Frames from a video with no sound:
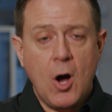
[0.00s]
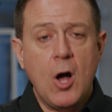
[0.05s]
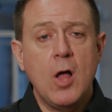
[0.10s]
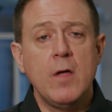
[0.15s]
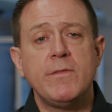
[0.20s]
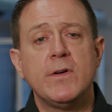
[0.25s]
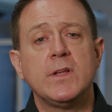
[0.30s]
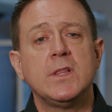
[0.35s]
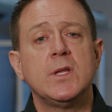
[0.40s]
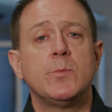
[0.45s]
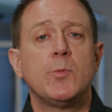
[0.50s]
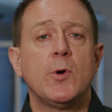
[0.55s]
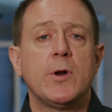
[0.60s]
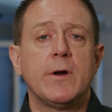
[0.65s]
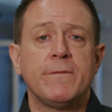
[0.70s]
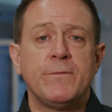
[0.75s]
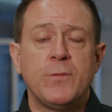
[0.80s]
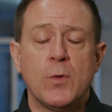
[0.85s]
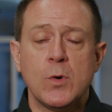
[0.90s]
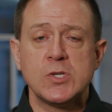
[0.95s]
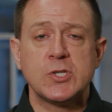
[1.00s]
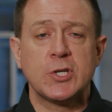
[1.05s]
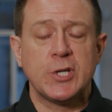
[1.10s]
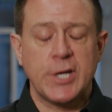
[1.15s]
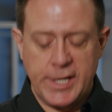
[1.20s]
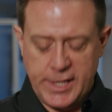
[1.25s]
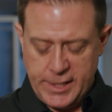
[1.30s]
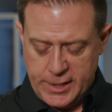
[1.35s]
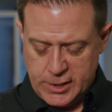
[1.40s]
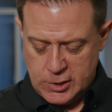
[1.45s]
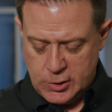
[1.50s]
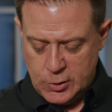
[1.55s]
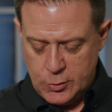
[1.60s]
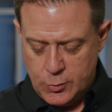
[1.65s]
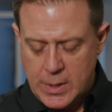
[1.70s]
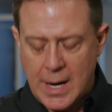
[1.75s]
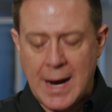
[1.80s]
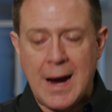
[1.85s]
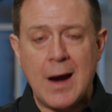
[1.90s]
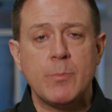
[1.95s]
All of our Liberator fours are going to
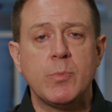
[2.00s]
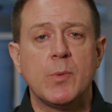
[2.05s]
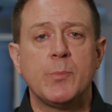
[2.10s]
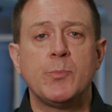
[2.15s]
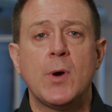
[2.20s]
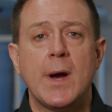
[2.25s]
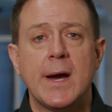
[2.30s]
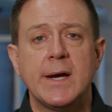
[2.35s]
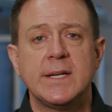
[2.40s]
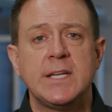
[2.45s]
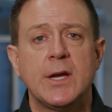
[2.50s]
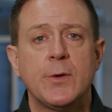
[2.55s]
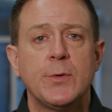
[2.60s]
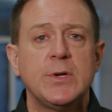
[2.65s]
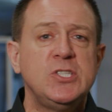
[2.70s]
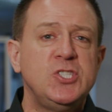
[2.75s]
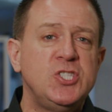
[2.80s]
include our proprietary